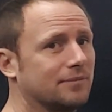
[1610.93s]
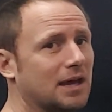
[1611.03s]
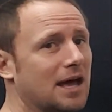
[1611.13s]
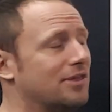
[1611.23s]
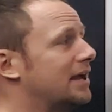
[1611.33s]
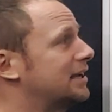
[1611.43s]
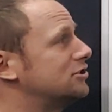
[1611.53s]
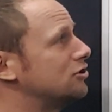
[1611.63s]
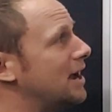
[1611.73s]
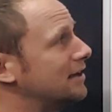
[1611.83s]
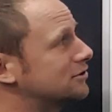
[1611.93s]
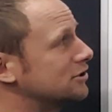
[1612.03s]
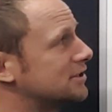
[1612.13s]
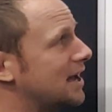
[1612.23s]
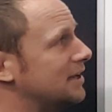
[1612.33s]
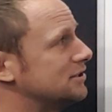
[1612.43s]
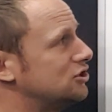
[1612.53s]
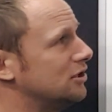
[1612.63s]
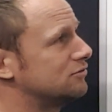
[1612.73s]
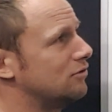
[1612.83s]
and then get your exercise
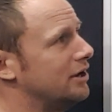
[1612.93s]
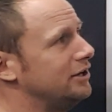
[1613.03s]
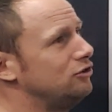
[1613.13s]
just right,